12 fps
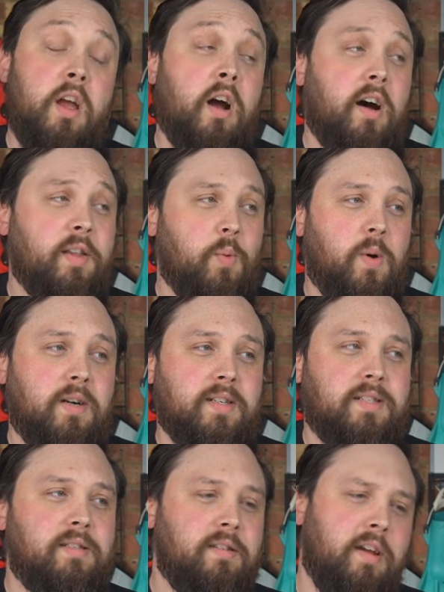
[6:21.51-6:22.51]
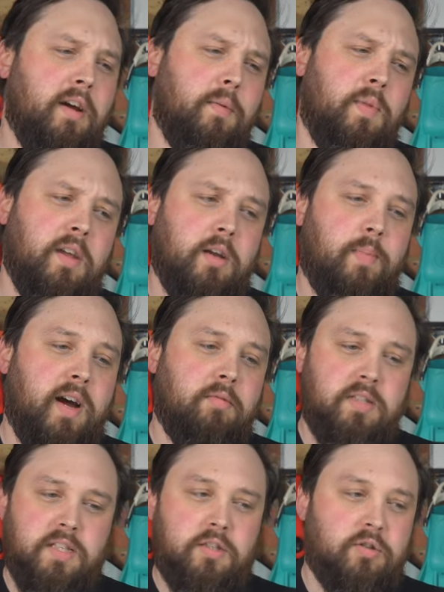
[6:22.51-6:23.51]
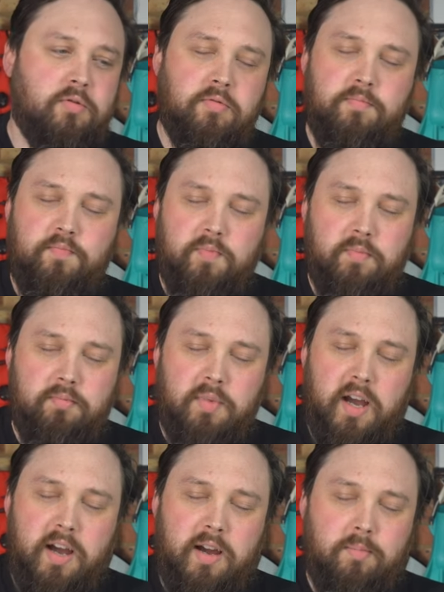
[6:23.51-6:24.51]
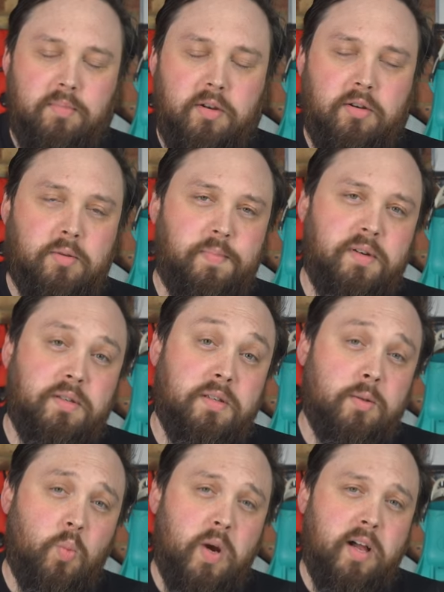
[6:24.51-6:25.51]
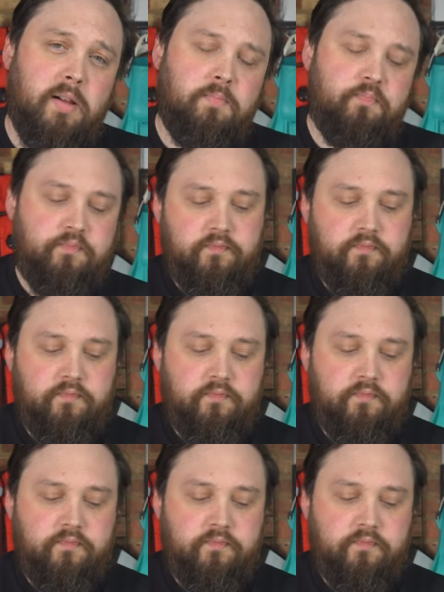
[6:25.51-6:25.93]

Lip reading: Otherwise, yeah, think about digital logbooks as well.